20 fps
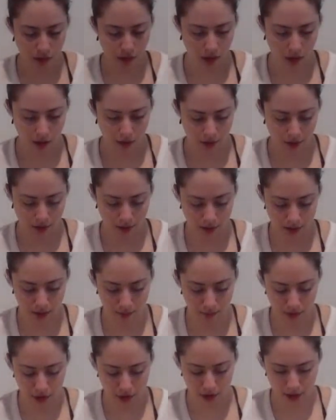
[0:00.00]
Okay, so then
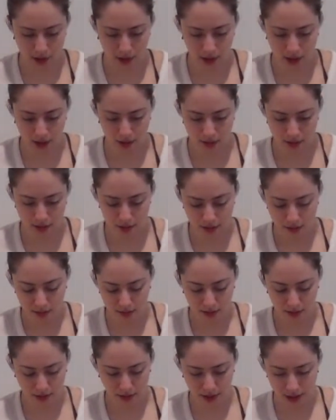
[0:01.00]
we just need the
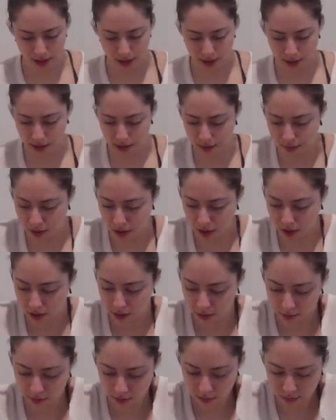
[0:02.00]
sides and the
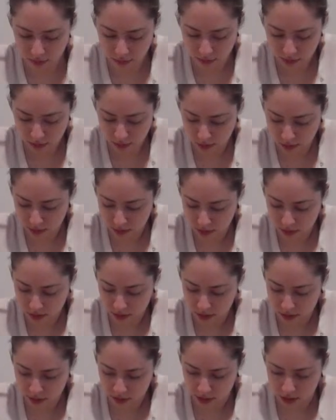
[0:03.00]
bottom
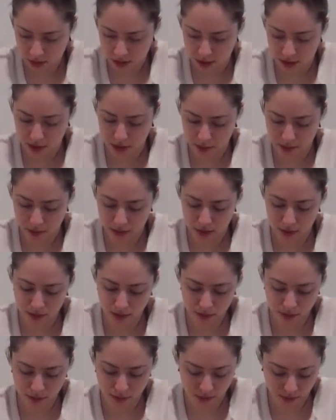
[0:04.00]
on this
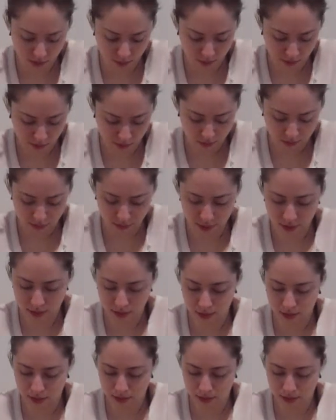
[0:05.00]
one. Oops.